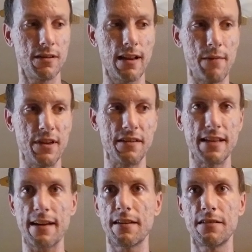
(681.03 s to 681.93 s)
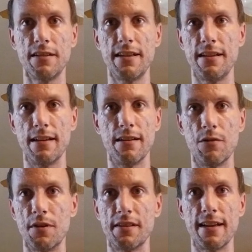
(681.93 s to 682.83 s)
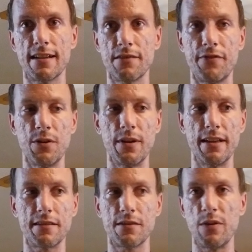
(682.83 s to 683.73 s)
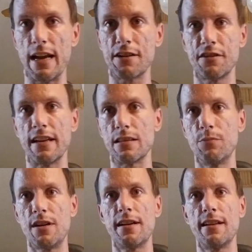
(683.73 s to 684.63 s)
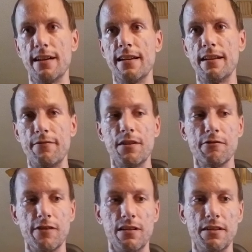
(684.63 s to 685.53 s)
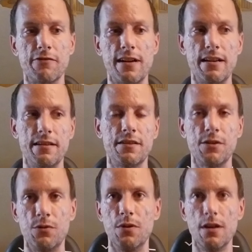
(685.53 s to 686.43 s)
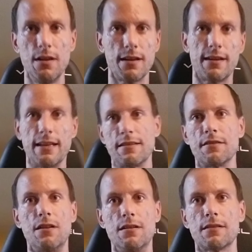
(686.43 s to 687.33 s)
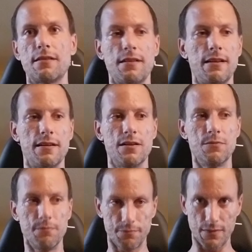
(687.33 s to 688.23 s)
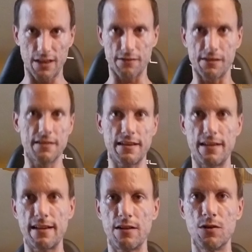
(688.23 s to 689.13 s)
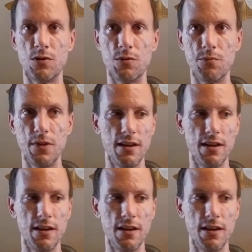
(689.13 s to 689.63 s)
I mean, technically, it only takes a few hits to actually get the body high. If you're really trying to get zonked, you're just sitting at home.